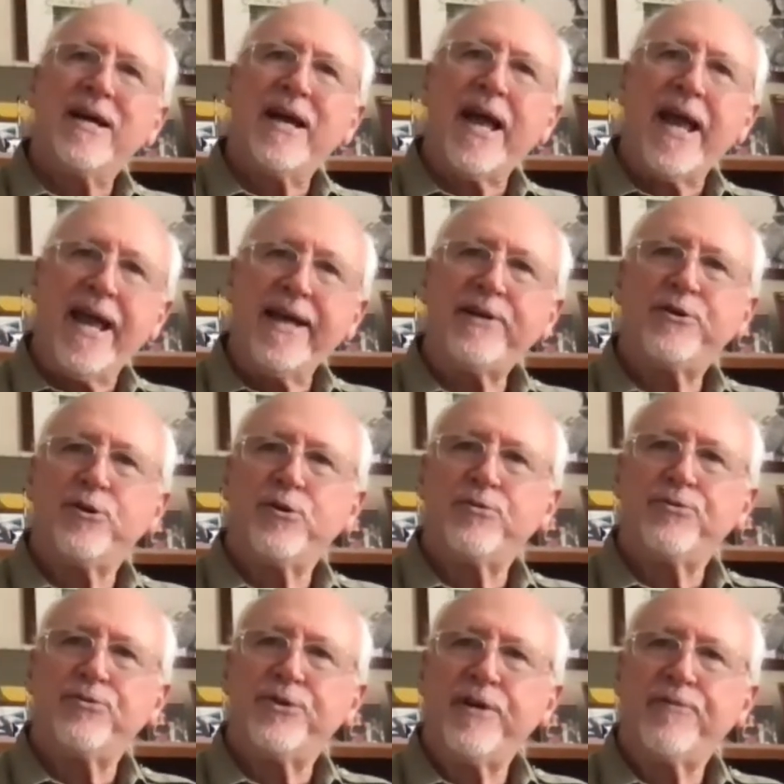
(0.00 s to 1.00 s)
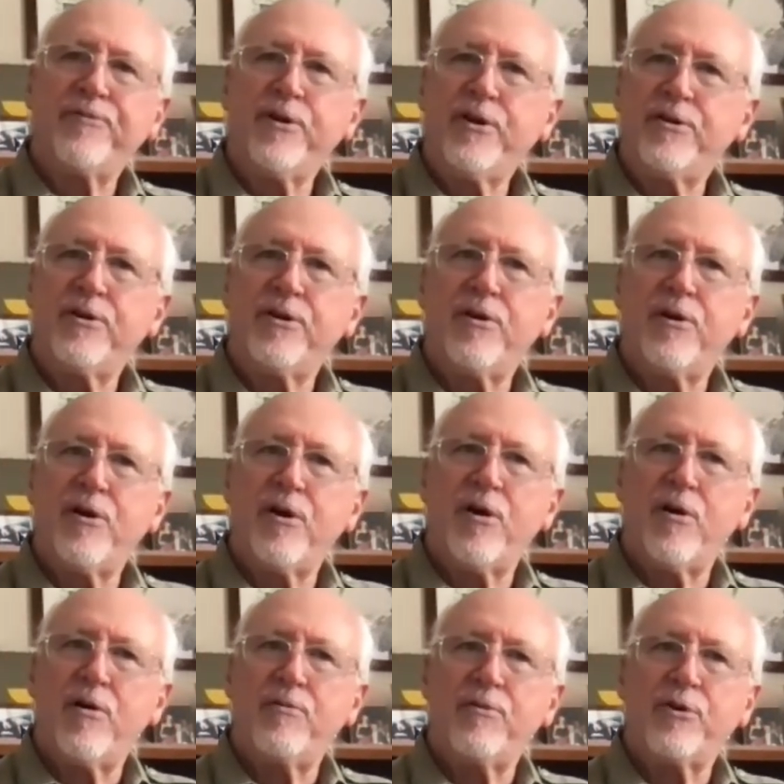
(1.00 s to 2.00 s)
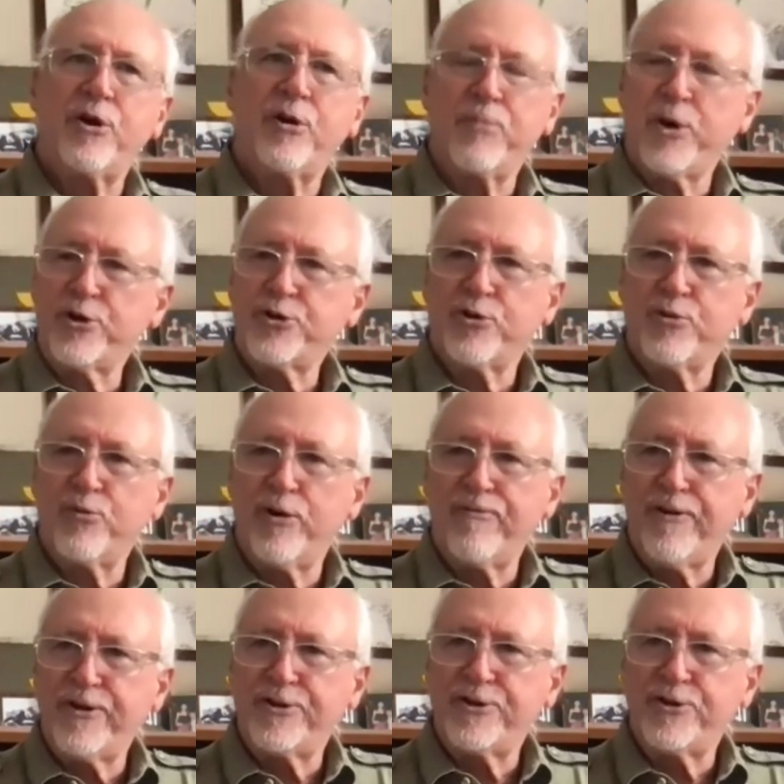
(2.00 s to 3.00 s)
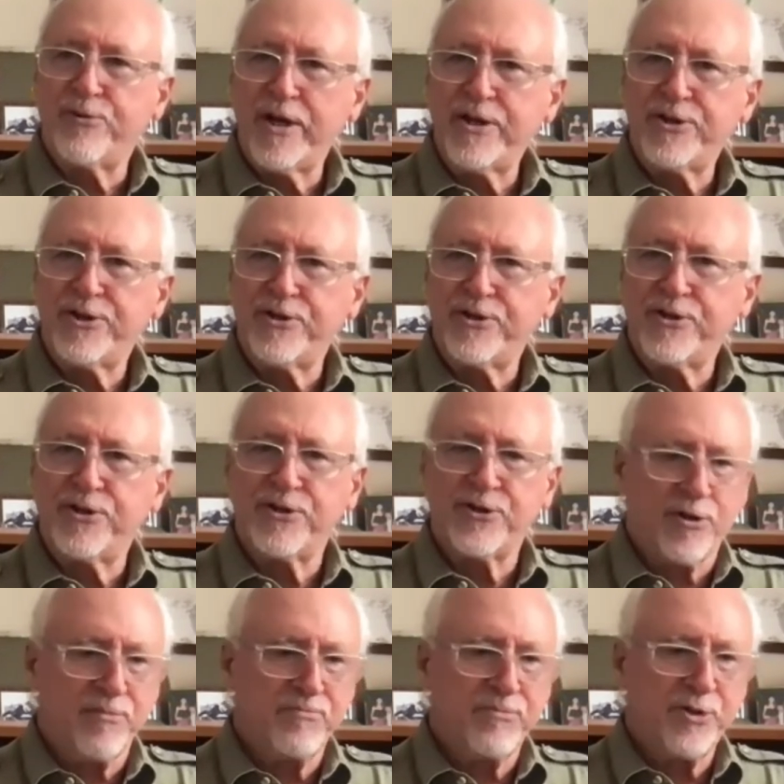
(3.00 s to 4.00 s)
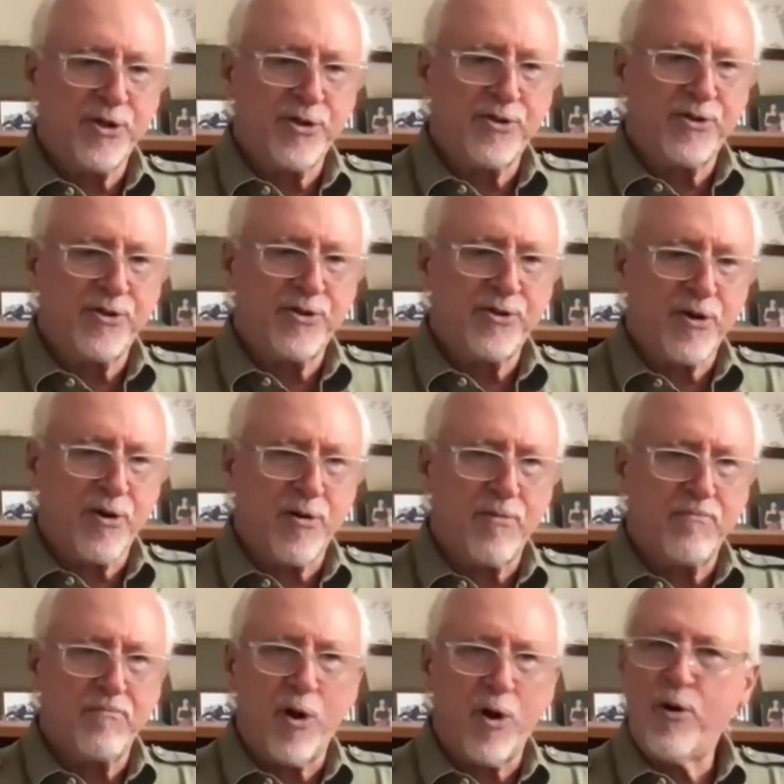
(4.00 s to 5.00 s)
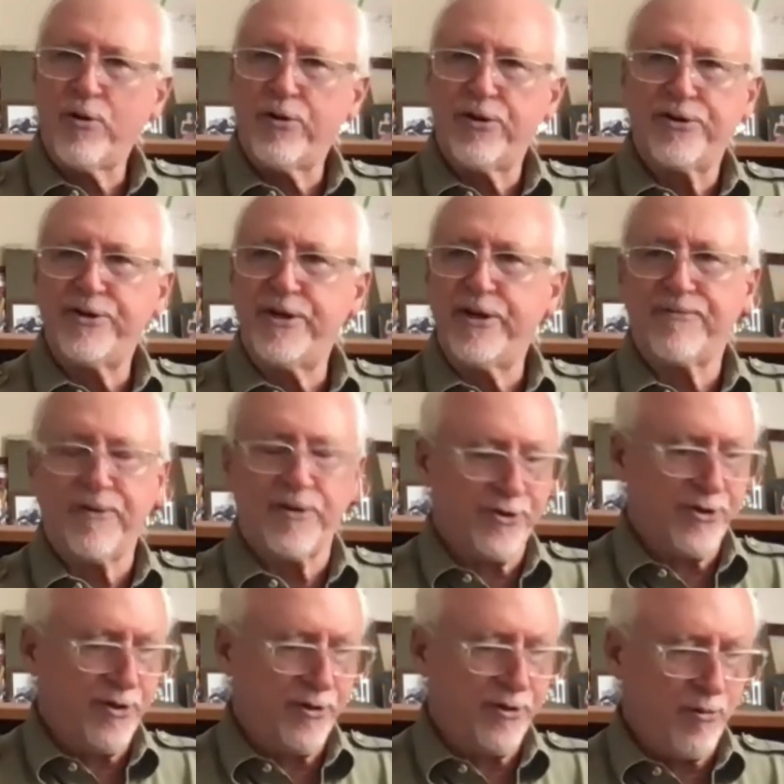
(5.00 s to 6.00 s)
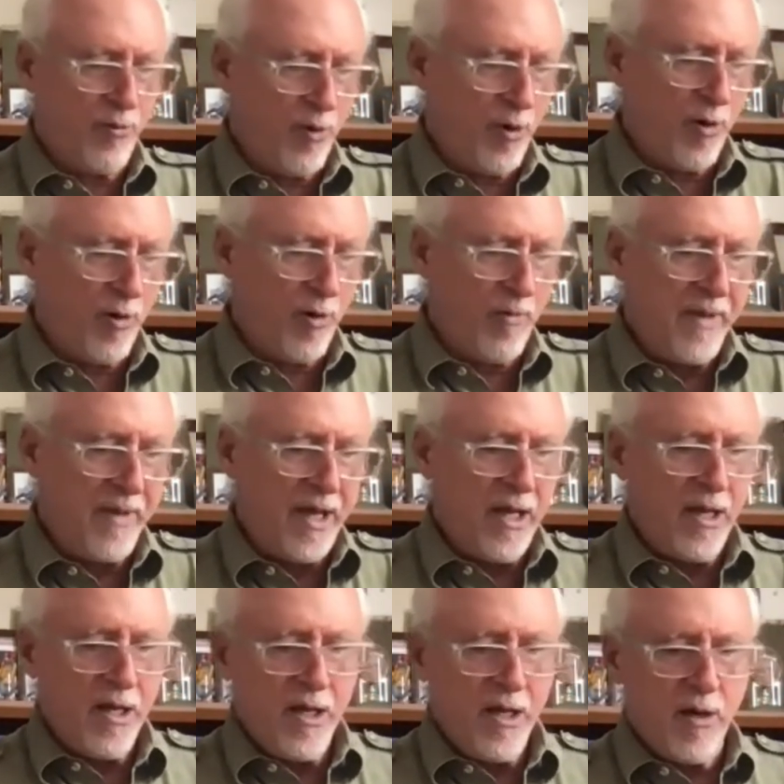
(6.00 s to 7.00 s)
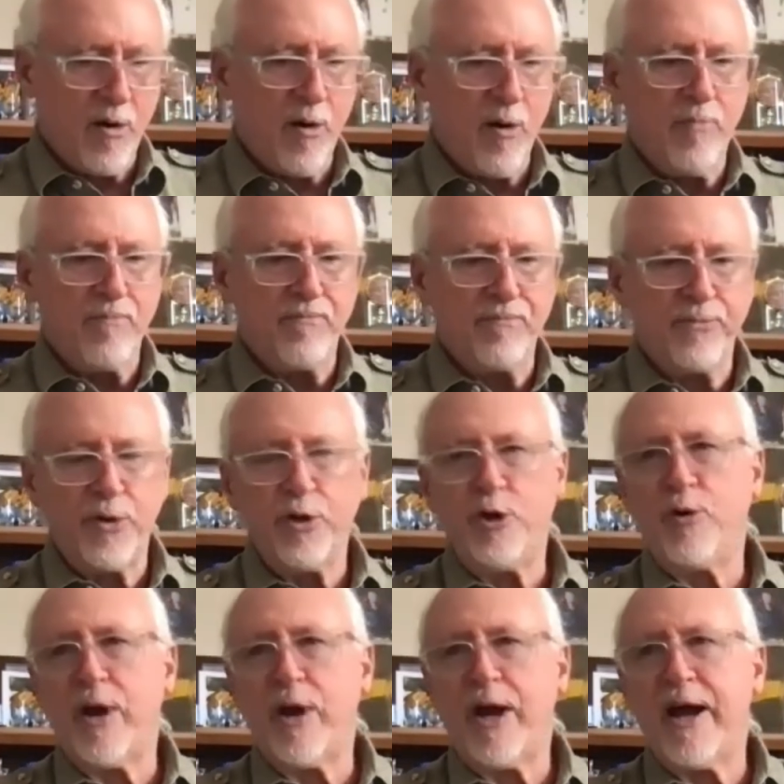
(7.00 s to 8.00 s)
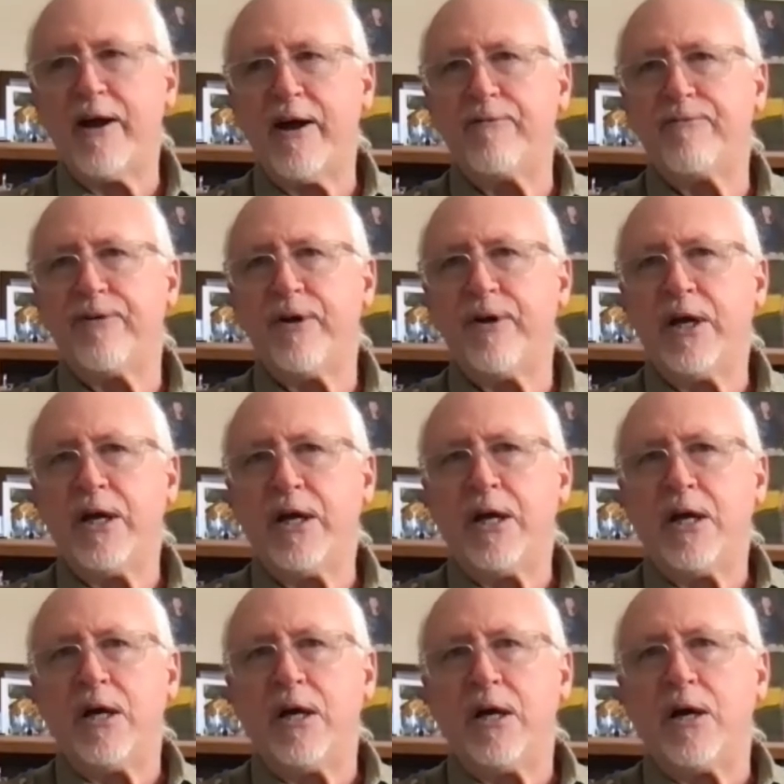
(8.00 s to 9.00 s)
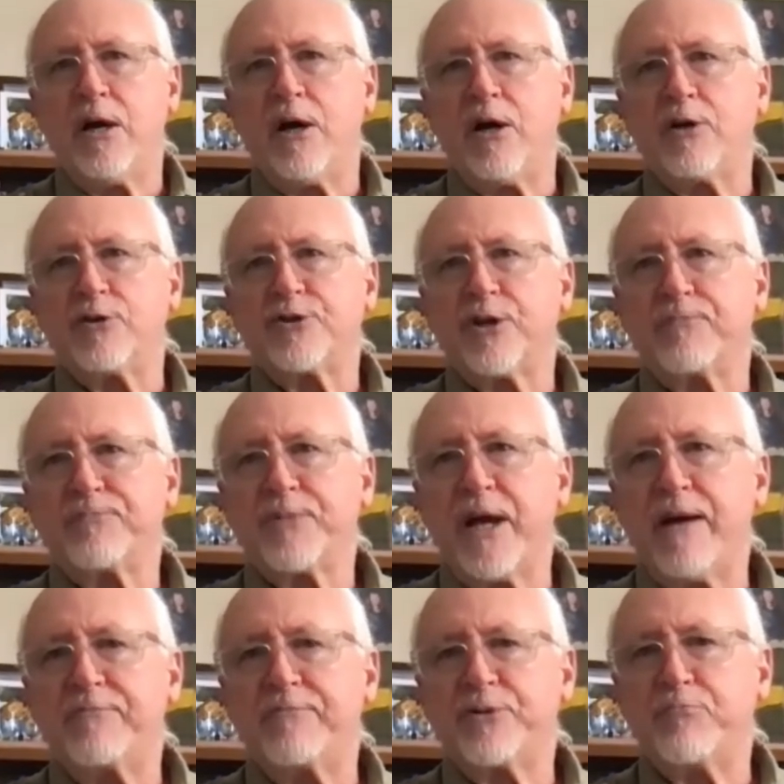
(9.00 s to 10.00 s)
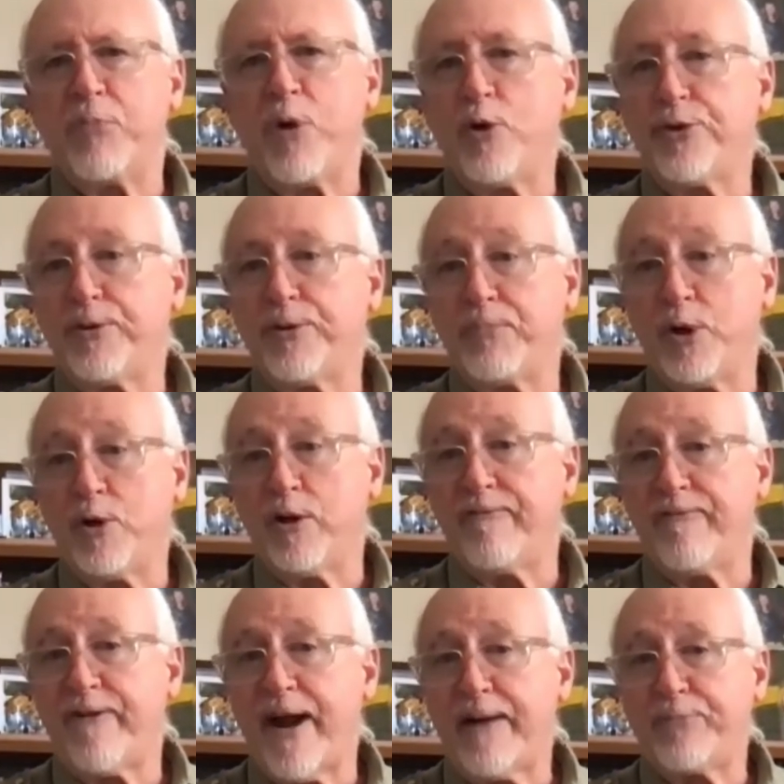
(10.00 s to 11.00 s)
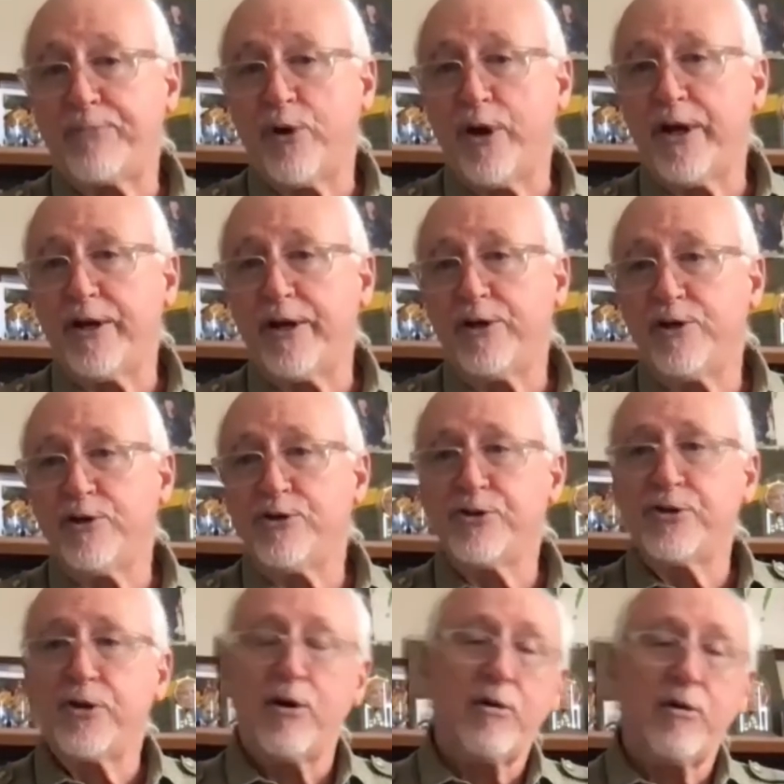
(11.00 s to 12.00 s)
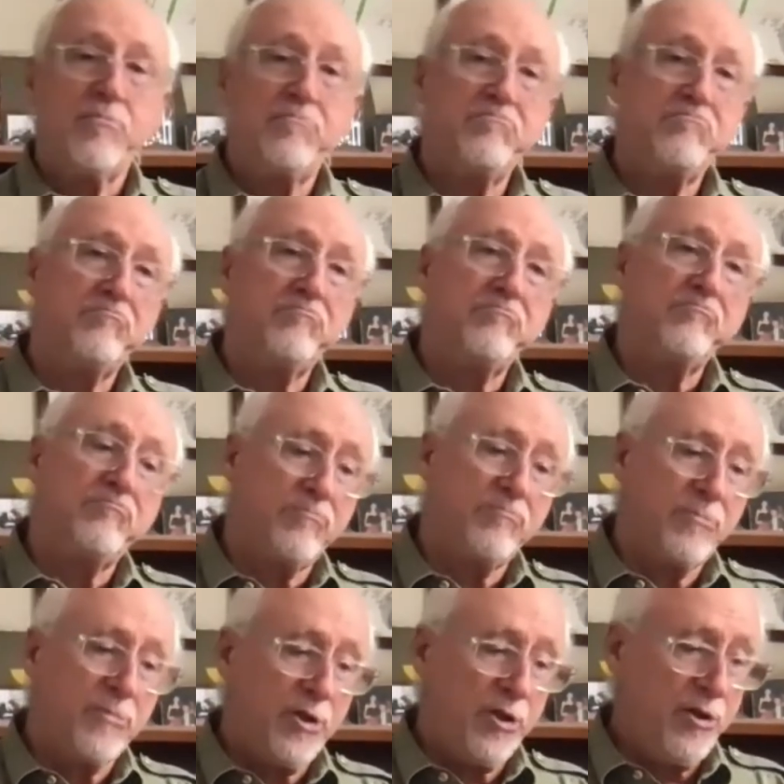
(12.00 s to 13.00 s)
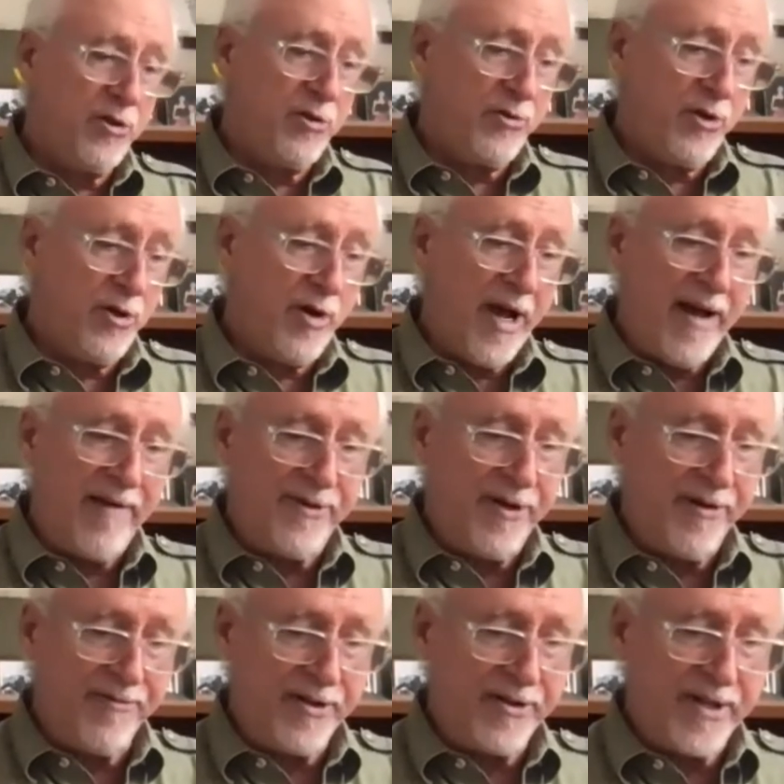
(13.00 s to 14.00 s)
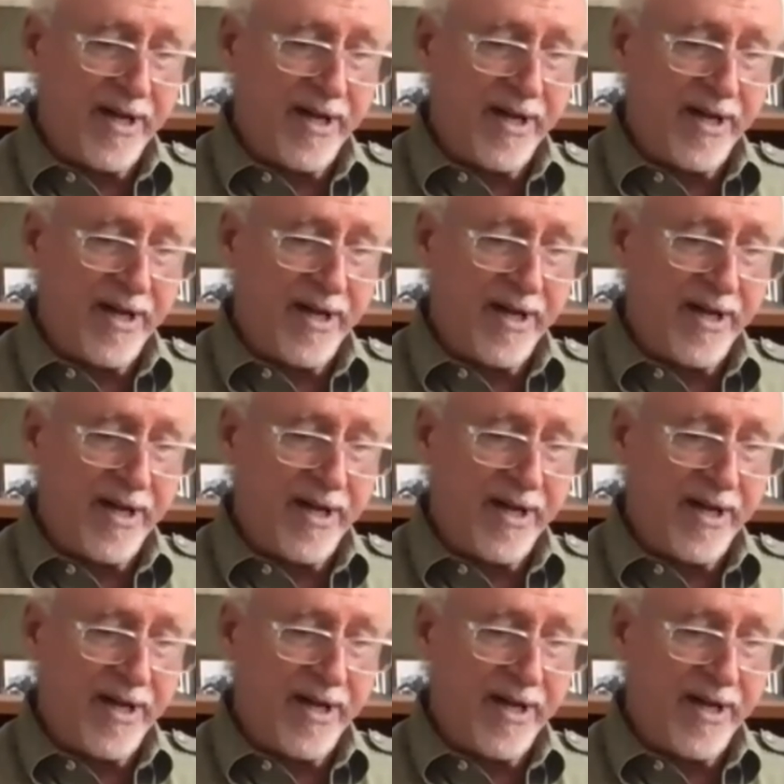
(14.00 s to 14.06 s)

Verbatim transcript: handle different uh, commercial refrigeration systems is uh, all the difference in the world. Um, you have uh, sometimes multiple evaporators. Uh, you, you have different